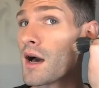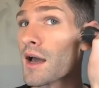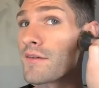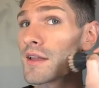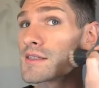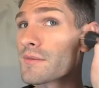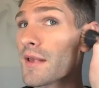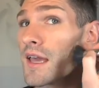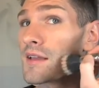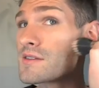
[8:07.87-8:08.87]
I've got this on
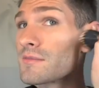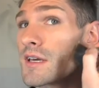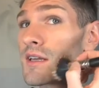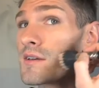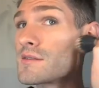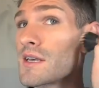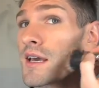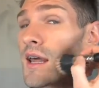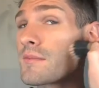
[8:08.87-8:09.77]
my hand, so I'm going to use it,